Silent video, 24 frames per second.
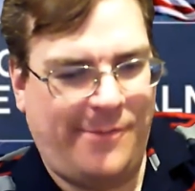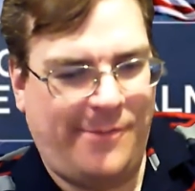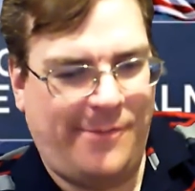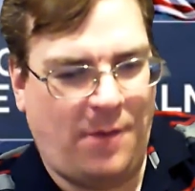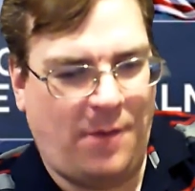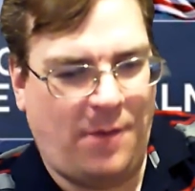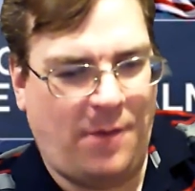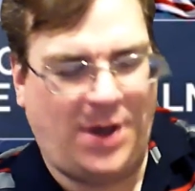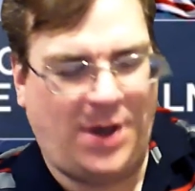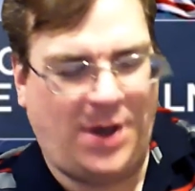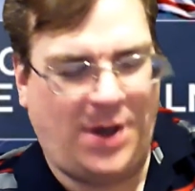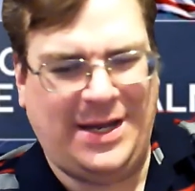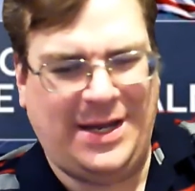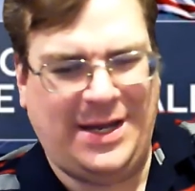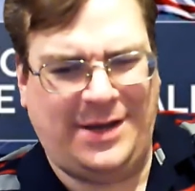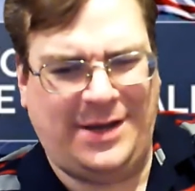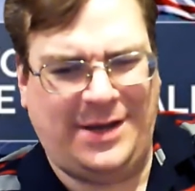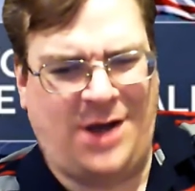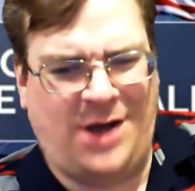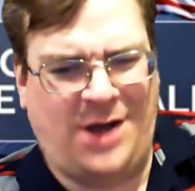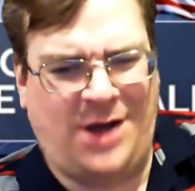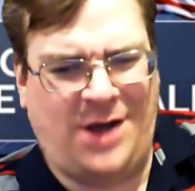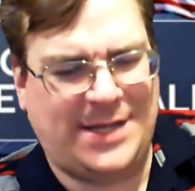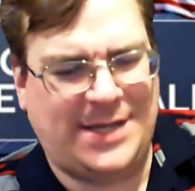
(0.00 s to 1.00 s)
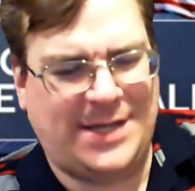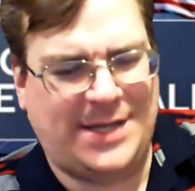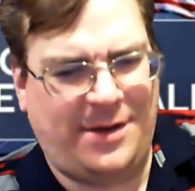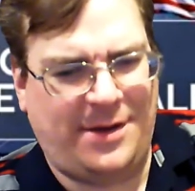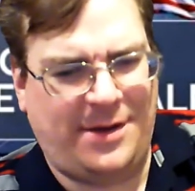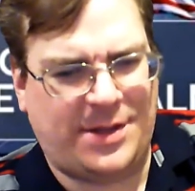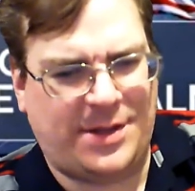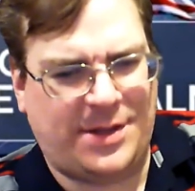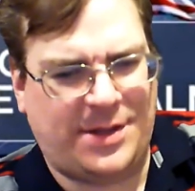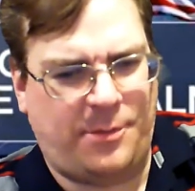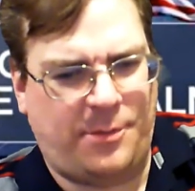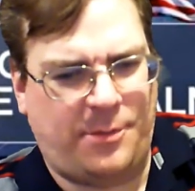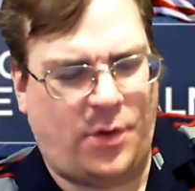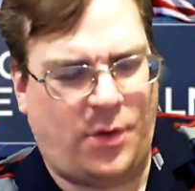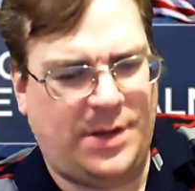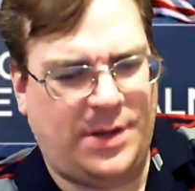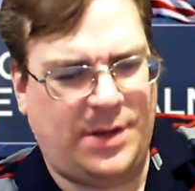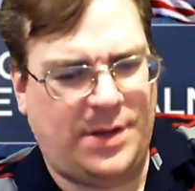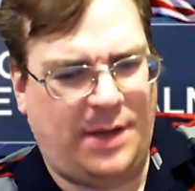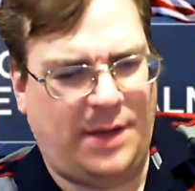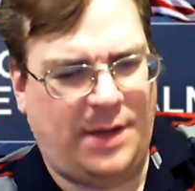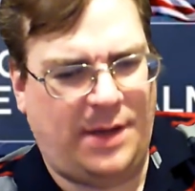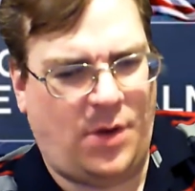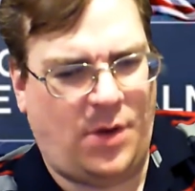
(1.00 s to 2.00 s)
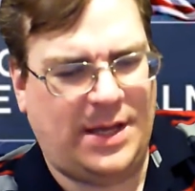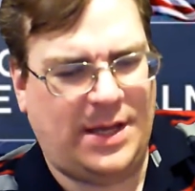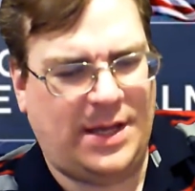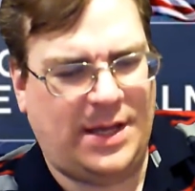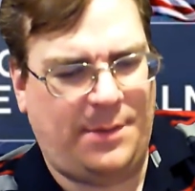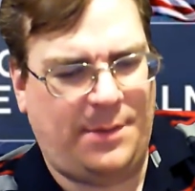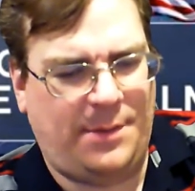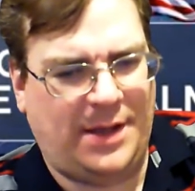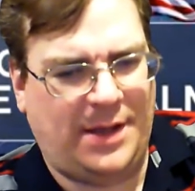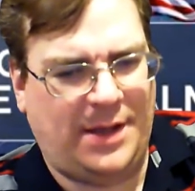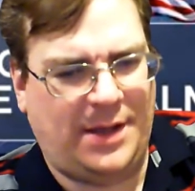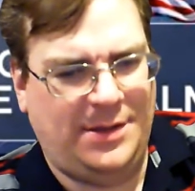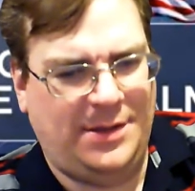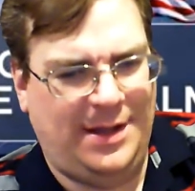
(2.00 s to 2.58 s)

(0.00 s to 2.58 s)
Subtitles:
I want to get content out there more than I want to get my